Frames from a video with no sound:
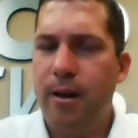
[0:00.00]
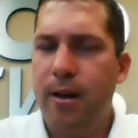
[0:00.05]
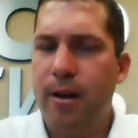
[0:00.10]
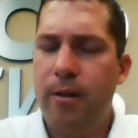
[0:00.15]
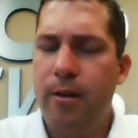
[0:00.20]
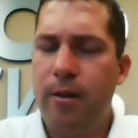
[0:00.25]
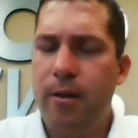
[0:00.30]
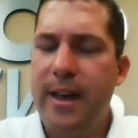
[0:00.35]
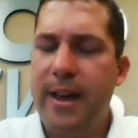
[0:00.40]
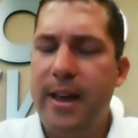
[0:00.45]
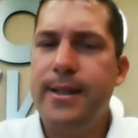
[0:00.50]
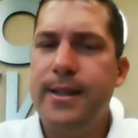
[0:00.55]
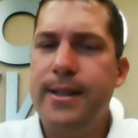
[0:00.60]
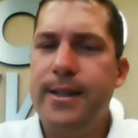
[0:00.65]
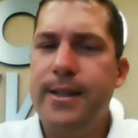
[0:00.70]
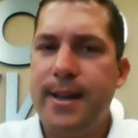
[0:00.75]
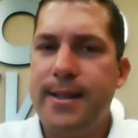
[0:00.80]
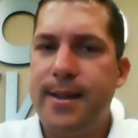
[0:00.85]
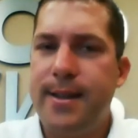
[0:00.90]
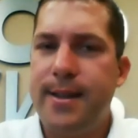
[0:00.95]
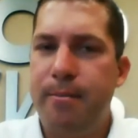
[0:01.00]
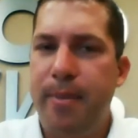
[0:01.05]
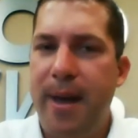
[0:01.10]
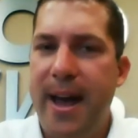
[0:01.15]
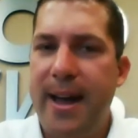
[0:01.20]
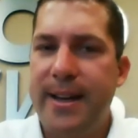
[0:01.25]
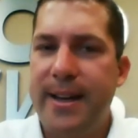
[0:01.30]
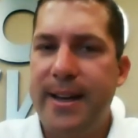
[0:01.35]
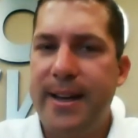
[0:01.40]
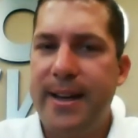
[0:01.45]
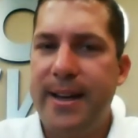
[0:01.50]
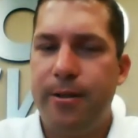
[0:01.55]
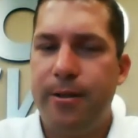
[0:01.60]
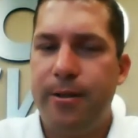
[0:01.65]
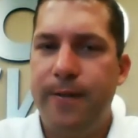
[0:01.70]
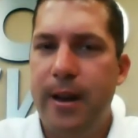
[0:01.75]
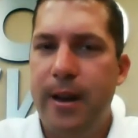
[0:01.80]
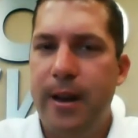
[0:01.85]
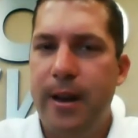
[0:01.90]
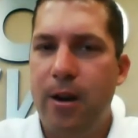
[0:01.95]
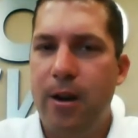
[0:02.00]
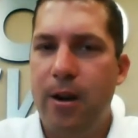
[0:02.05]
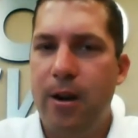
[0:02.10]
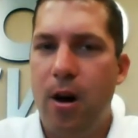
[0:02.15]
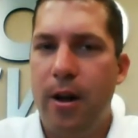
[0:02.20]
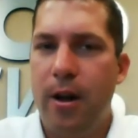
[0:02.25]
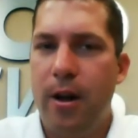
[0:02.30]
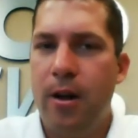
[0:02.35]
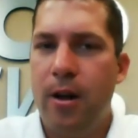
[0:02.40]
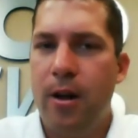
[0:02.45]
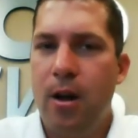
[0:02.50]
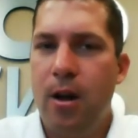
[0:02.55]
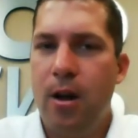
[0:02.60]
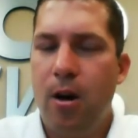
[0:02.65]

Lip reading: Are the insects that bats are feeding on,